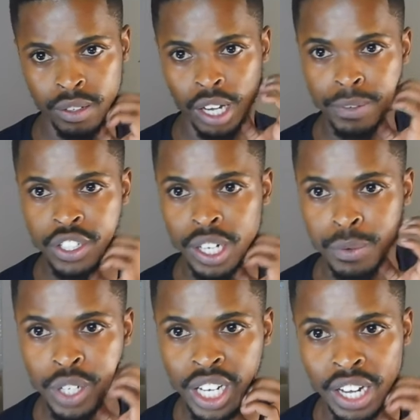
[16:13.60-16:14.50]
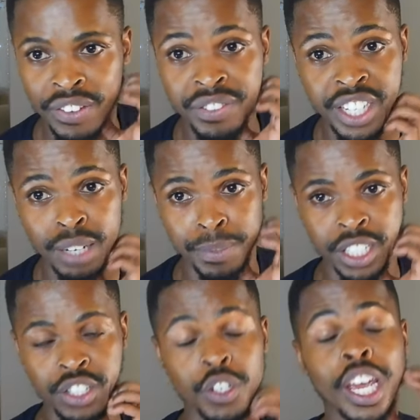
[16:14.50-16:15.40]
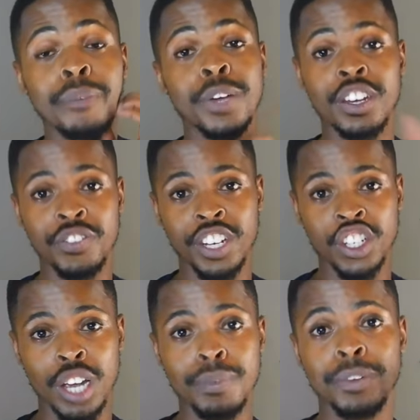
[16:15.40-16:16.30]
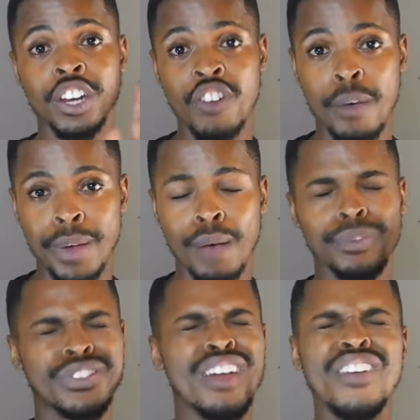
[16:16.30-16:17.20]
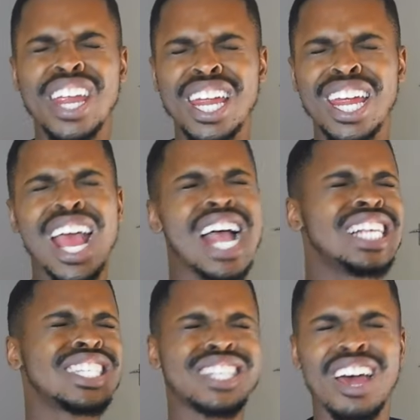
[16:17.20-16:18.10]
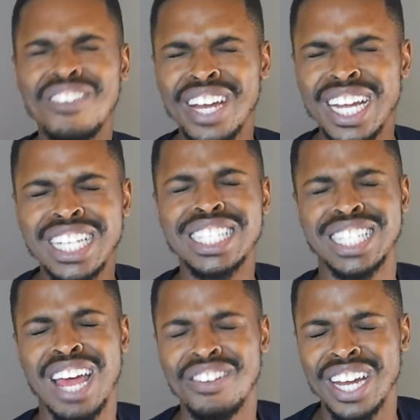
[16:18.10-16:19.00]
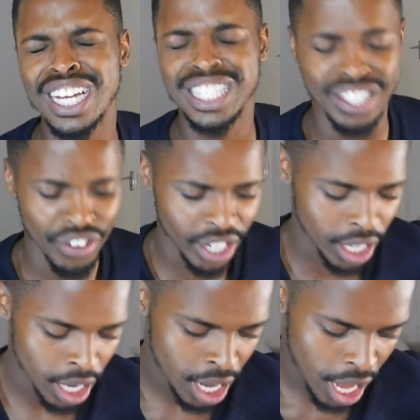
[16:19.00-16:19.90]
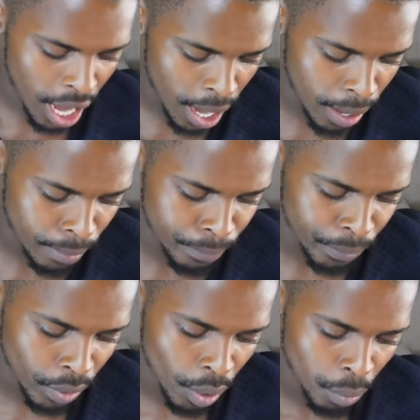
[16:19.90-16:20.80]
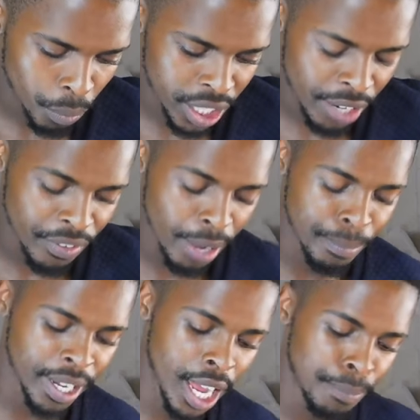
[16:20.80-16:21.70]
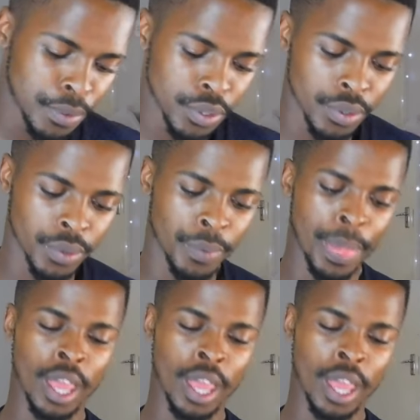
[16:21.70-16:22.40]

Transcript: How much time do I have? I have 10 minutes. Okay, I'm gonna finish up. I'm gonna wrap up. Sorry, sorry, sorry, sorry. Whatever I've been up to.